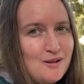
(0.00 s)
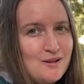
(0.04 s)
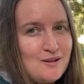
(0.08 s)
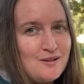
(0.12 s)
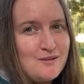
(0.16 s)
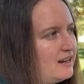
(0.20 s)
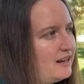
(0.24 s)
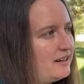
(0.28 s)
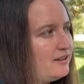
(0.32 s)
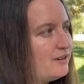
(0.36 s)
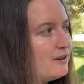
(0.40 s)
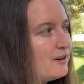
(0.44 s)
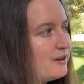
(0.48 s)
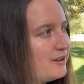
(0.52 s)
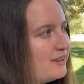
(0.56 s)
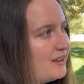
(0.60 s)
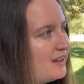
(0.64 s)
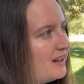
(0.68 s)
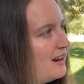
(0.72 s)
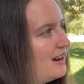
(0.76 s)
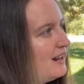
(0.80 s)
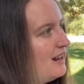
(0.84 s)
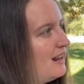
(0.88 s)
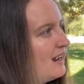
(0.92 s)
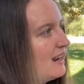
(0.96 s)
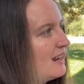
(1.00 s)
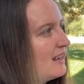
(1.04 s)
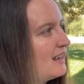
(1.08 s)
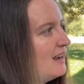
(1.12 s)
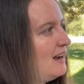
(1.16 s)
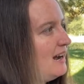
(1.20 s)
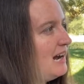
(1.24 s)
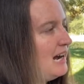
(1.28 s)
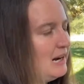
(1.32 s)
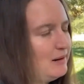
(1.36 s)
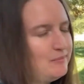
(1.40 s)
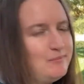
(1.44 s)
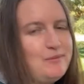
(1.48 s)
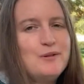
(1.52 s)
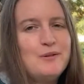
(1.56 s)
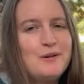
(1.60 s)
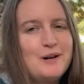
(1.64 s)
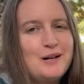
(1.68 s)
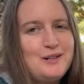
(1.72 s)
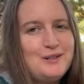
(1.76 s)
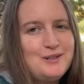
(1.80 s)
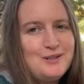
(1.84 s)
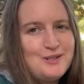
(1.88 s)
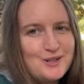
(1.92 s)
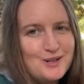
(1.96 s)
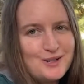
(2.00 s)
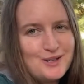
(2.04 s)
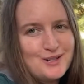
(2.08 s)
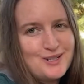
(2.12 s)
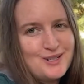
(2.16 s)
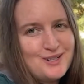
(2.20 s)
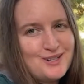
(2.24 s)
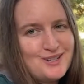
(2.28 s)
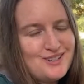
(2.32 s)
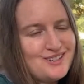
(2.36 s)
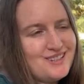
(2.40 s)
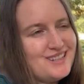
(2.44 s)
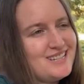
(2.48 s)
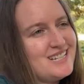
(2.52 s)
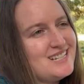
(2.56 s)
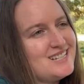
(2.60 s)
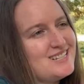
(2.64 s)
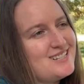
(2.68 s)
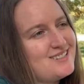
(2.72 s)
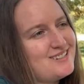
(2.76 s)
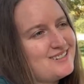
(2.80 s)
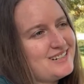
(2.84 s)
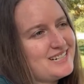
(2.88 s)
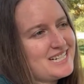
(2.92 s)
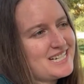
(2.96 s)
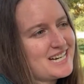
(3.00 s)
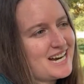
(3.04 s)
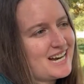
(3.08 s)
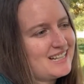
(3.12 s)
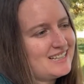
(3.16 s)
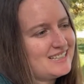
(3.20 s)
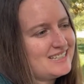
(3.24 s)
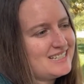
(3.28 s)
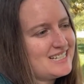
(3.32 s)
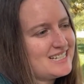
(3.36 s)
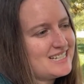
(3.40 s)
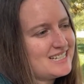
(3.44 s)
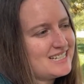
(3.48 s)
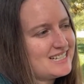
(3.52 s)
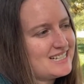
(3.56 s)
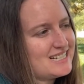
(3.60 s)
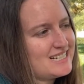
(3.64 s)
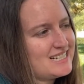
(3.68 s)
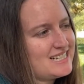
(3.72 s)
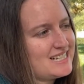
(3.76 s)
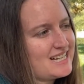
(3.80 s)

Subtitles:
I know that I'm the one who chose to do these 3 challenges,